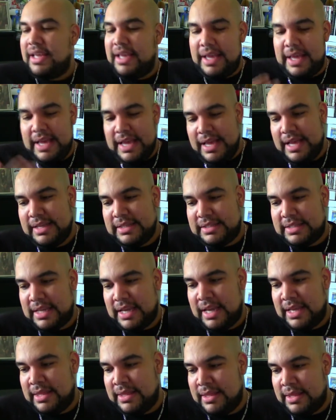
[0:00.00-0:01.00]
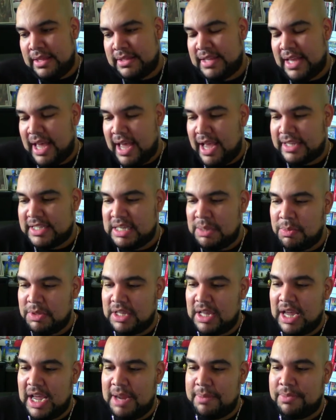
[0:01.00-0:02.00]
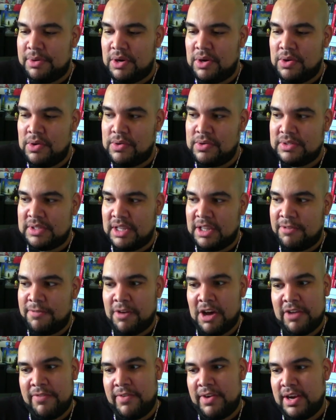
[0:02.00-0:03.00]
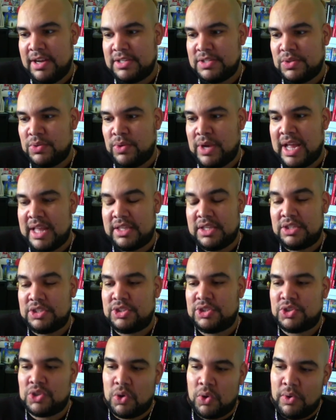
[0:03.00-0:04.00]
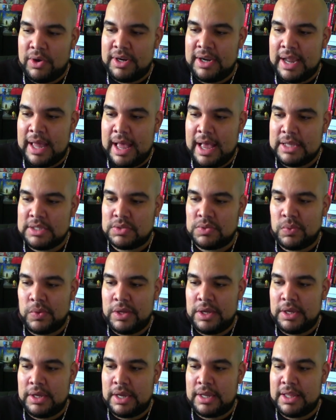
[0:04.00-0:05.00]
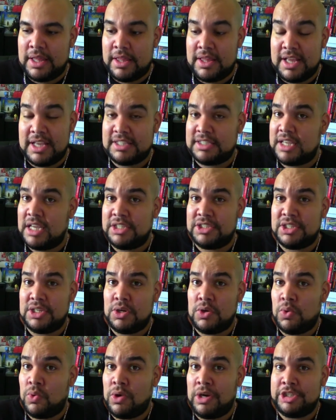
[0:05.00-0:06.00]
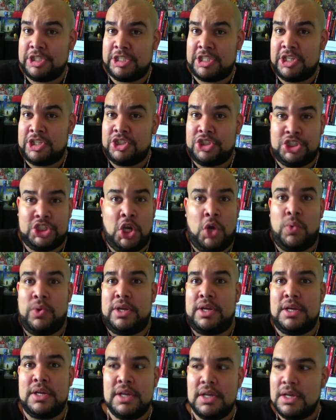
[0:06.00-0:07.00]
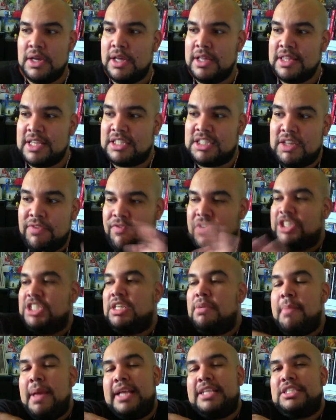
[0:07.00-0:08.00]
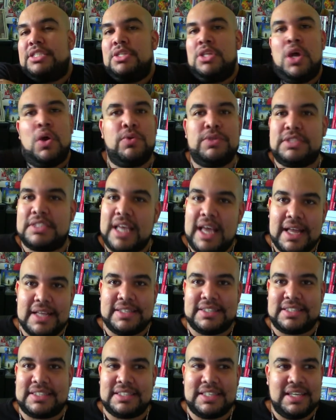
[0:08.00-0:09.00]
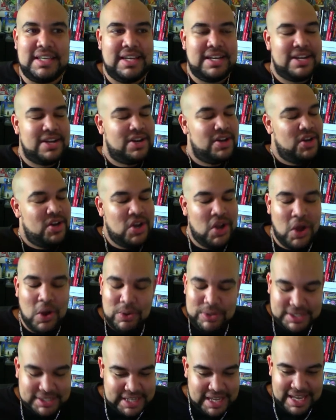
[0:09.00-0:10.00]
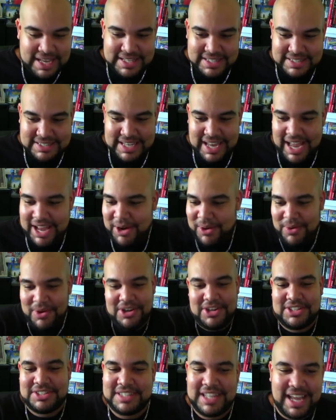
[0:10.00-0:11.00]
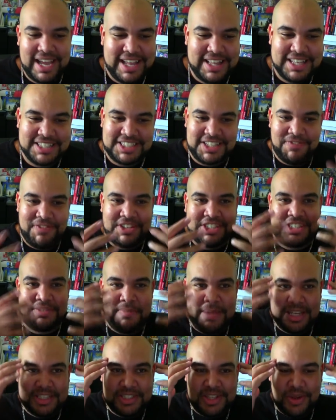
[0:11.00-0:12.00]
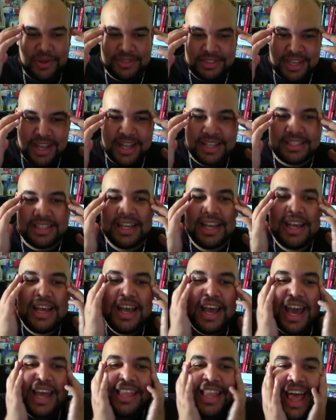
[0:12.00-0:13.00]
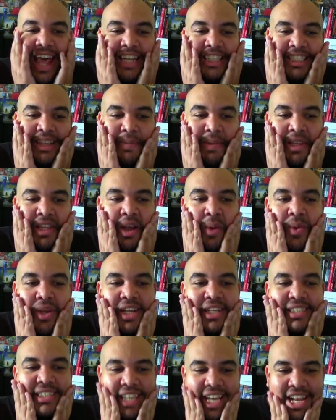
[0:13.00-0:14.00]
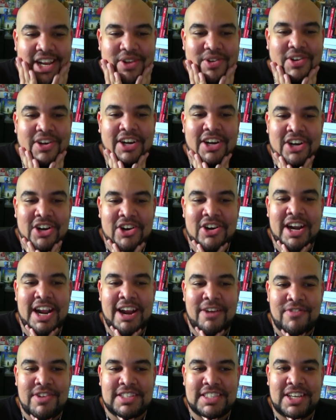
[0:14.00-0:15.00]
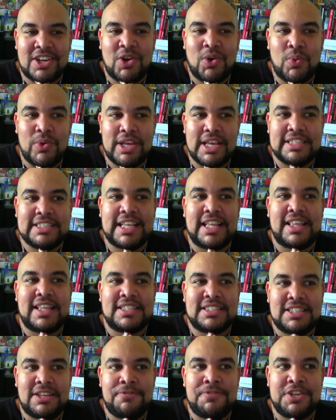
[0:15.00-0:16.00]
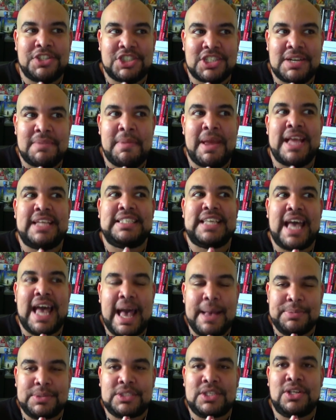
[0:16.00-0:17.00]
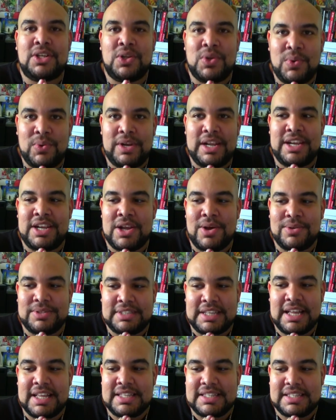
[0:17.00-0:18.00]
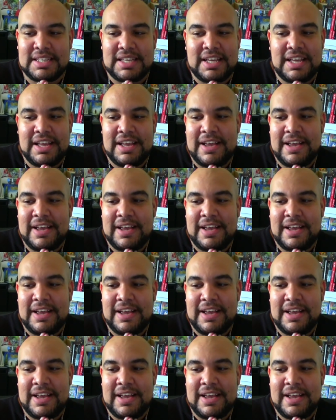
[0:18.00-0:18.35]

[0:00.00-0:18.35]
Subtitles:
He's in the tag team with the Hype Bros and the Vaudevillains, who got destroyed last week, and then the Ascension, who are just a joke. This division makes no sense. No sense. I don't understand. This division makes sense. And that is something that we continue to learn every single week, is that this division makes absolutely no sense.